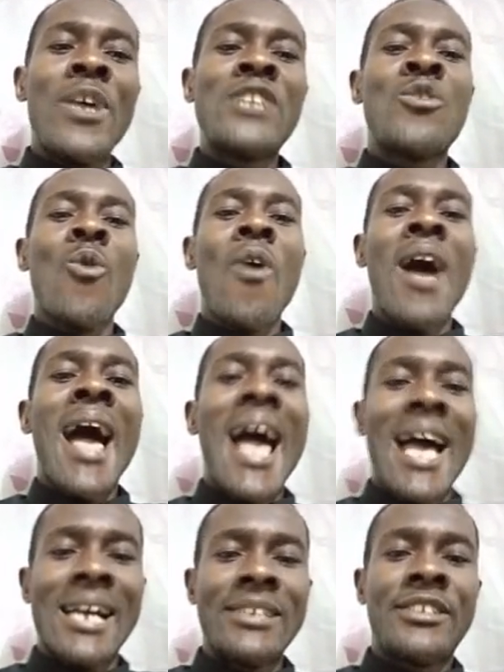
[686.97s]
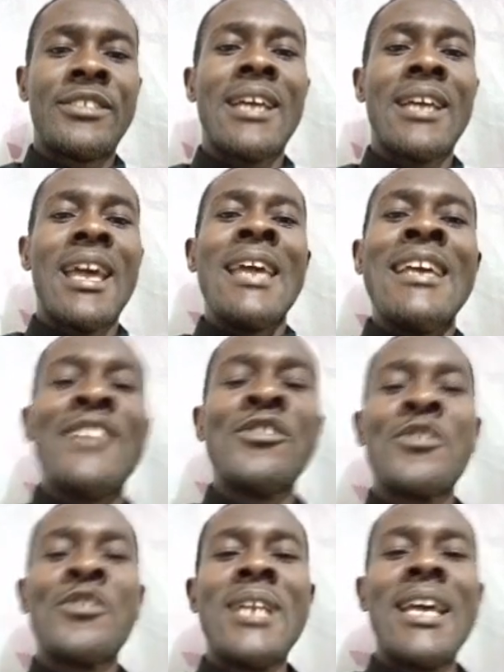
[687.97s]
The nymph is the young
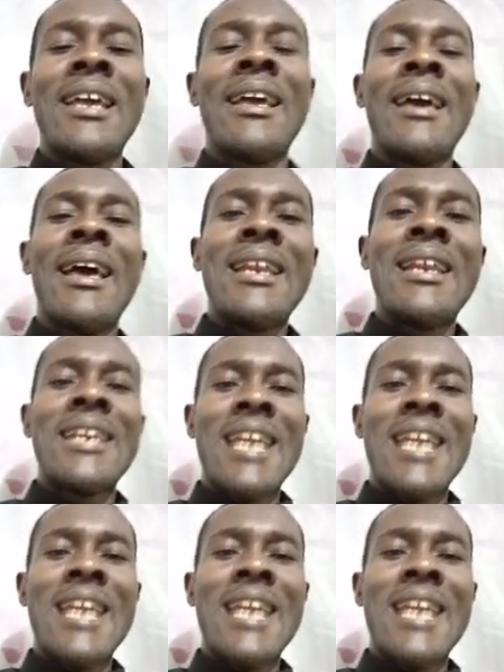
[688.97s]
adult.